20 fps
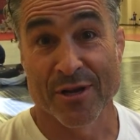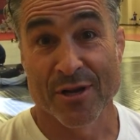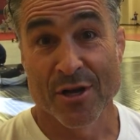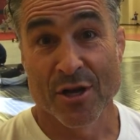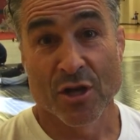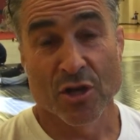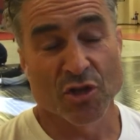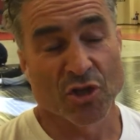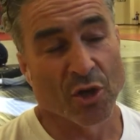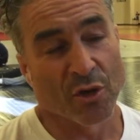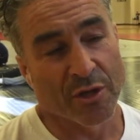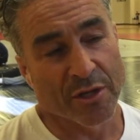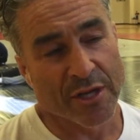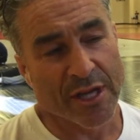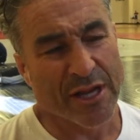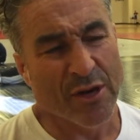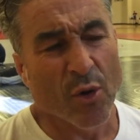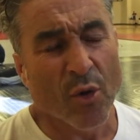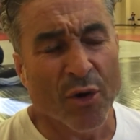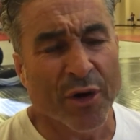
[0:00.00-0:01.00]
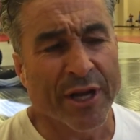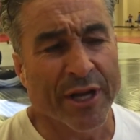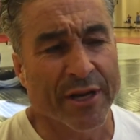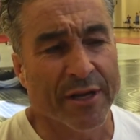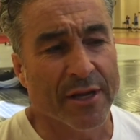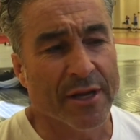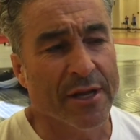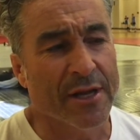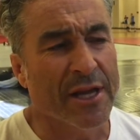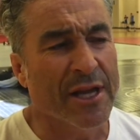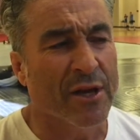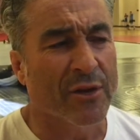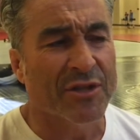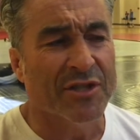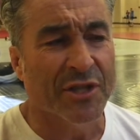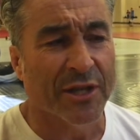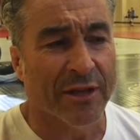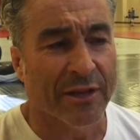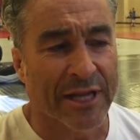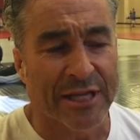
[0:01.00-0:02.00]
Okay. So in Oregon, you know,
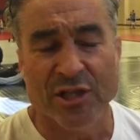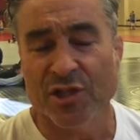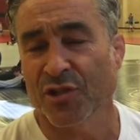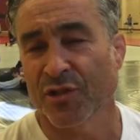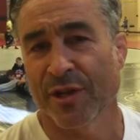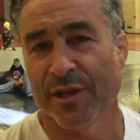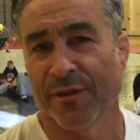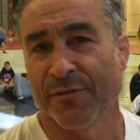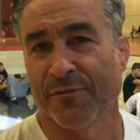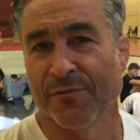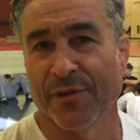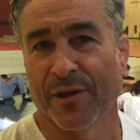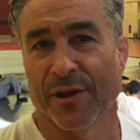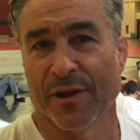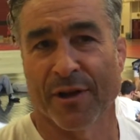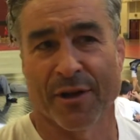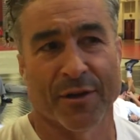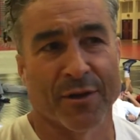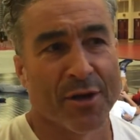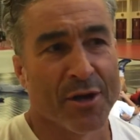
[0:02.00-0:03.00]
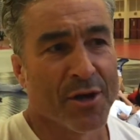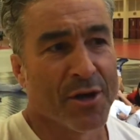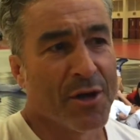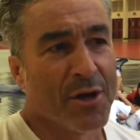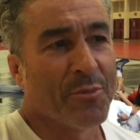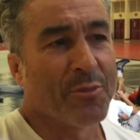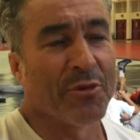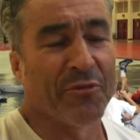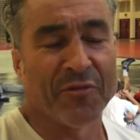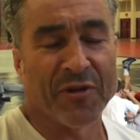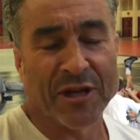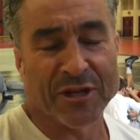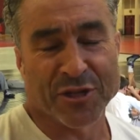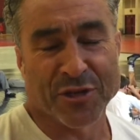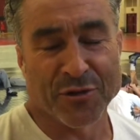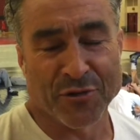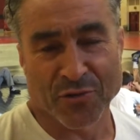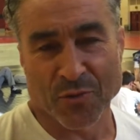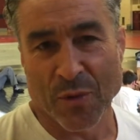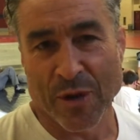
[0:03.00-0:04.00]
it's a legislative uh,
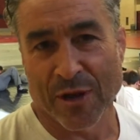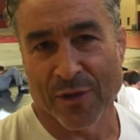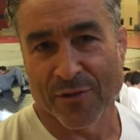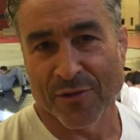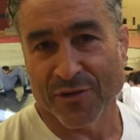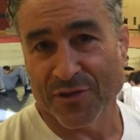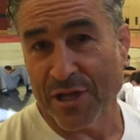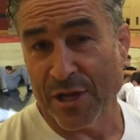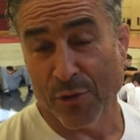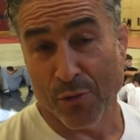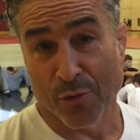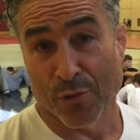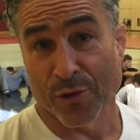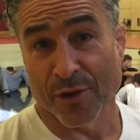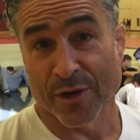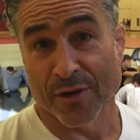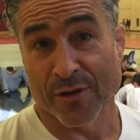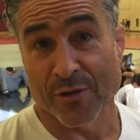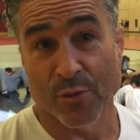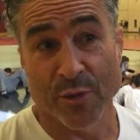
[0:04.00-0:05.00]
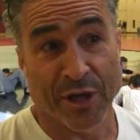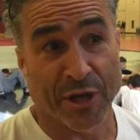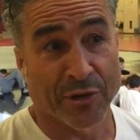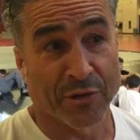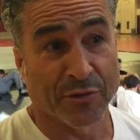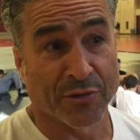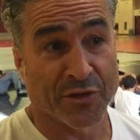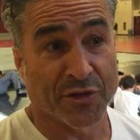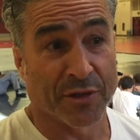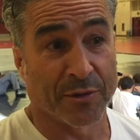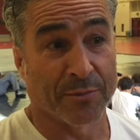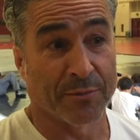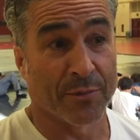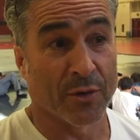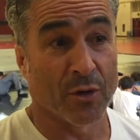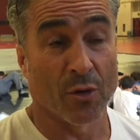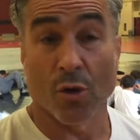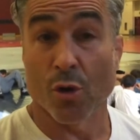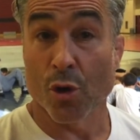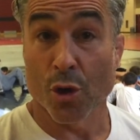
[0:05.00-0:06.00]
profession as well. In the state of Oregon, we can do some,
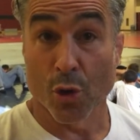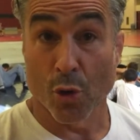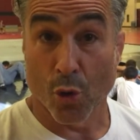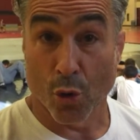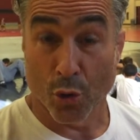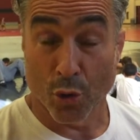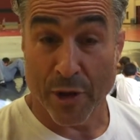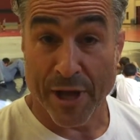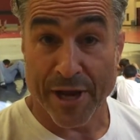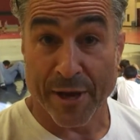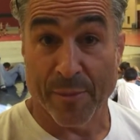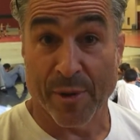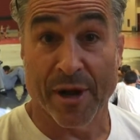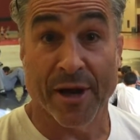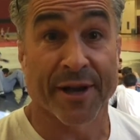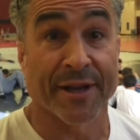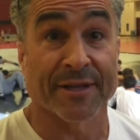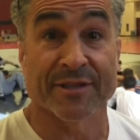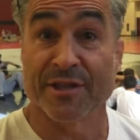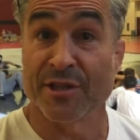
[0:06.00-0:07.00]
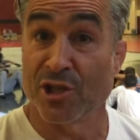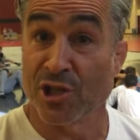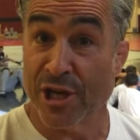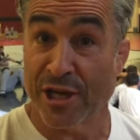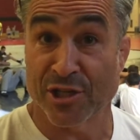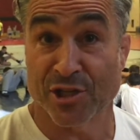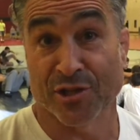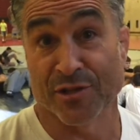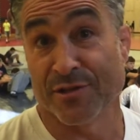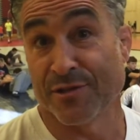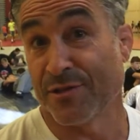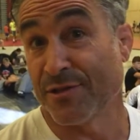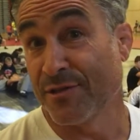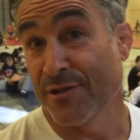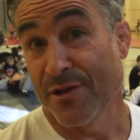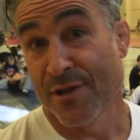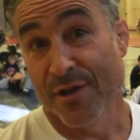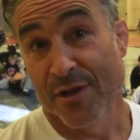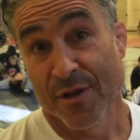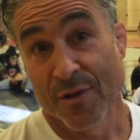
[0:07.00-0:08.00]
you know, oral antibiotics, injections.
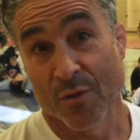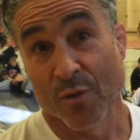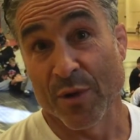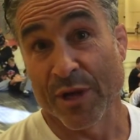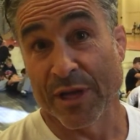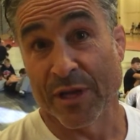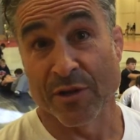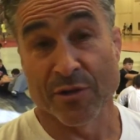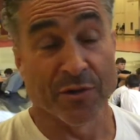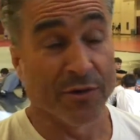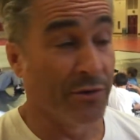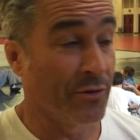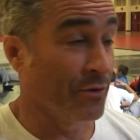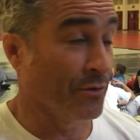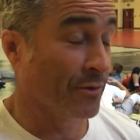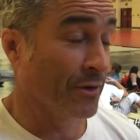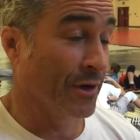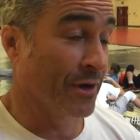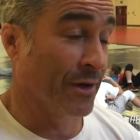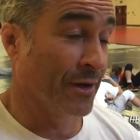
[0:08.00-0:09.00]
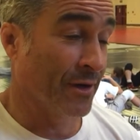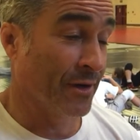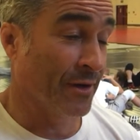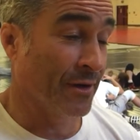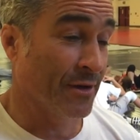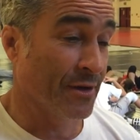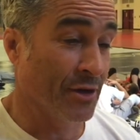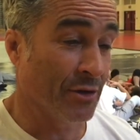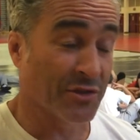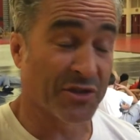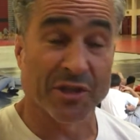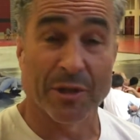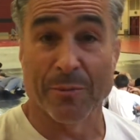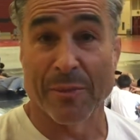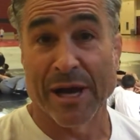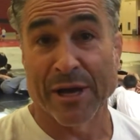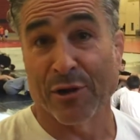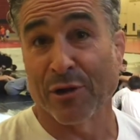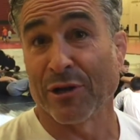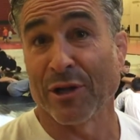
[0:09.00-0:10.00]
Oh, wow. We can do, uh, you know, some
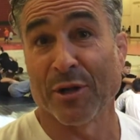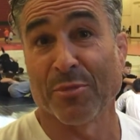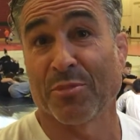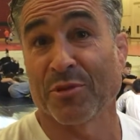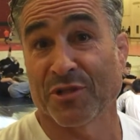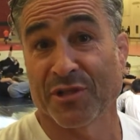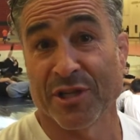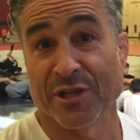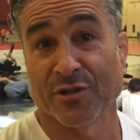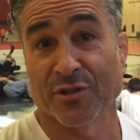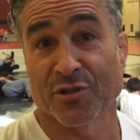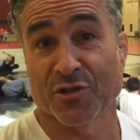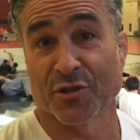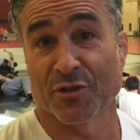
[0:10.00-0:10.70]
minor lid procedures.